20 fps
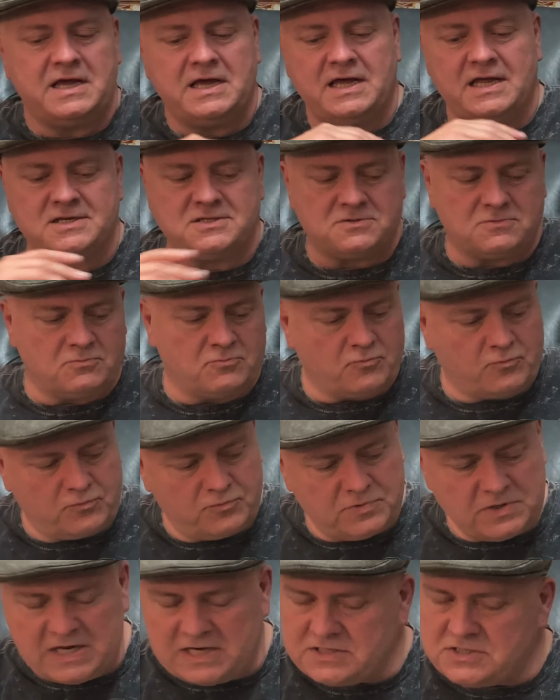It's
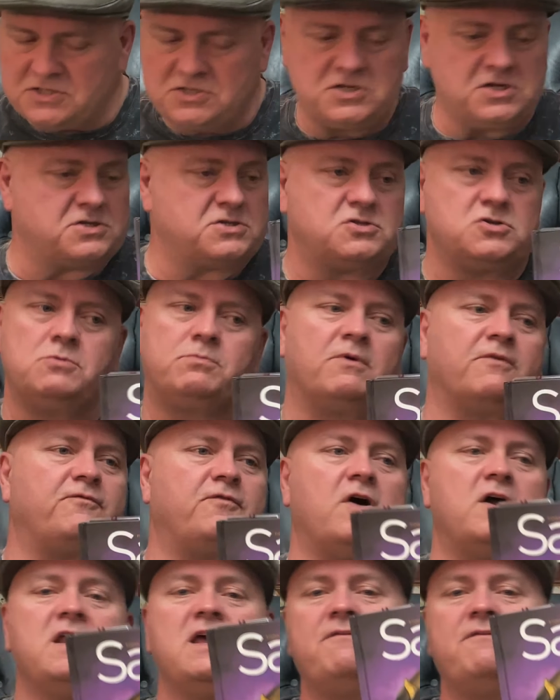it's just super fun.